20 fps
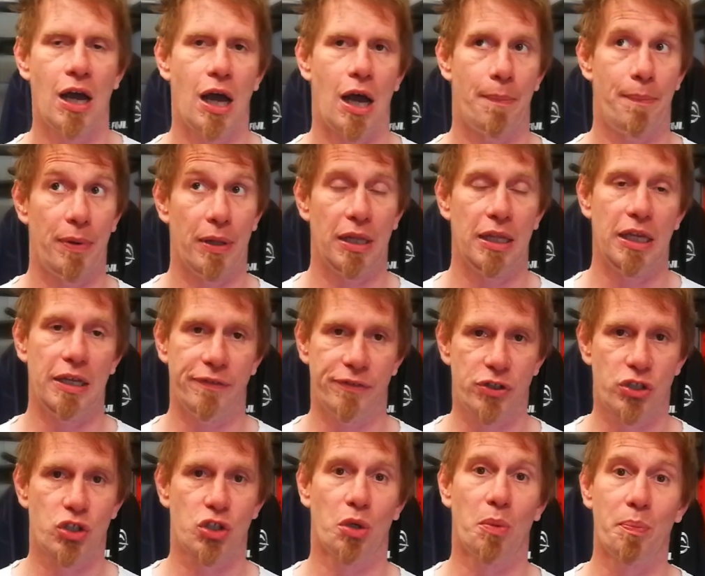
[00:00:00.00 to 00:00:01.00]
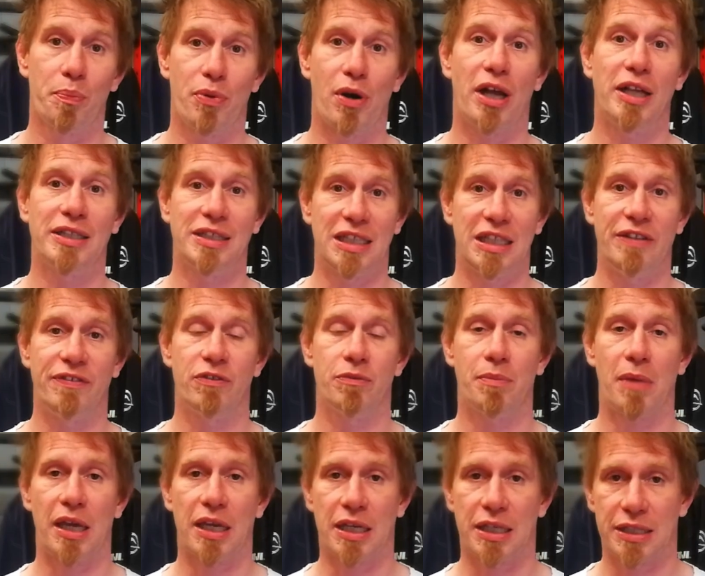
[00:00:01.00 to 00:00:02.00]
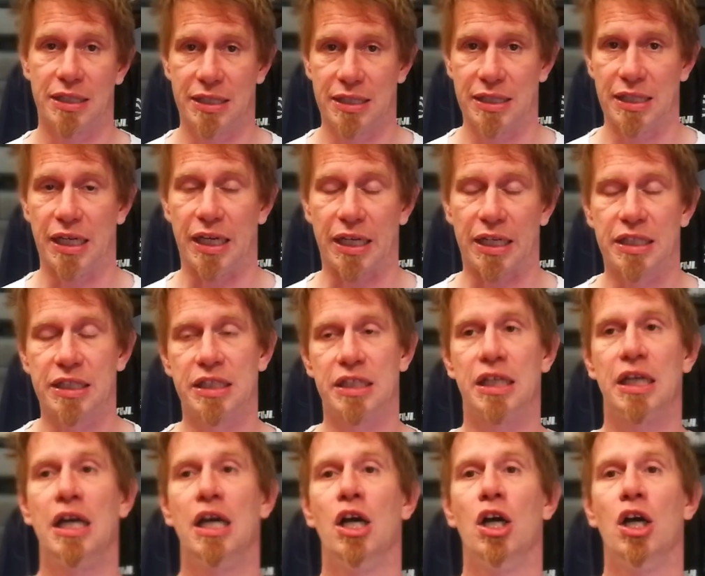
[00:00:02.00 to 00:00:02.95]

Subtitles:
I believe some brands even make a 6.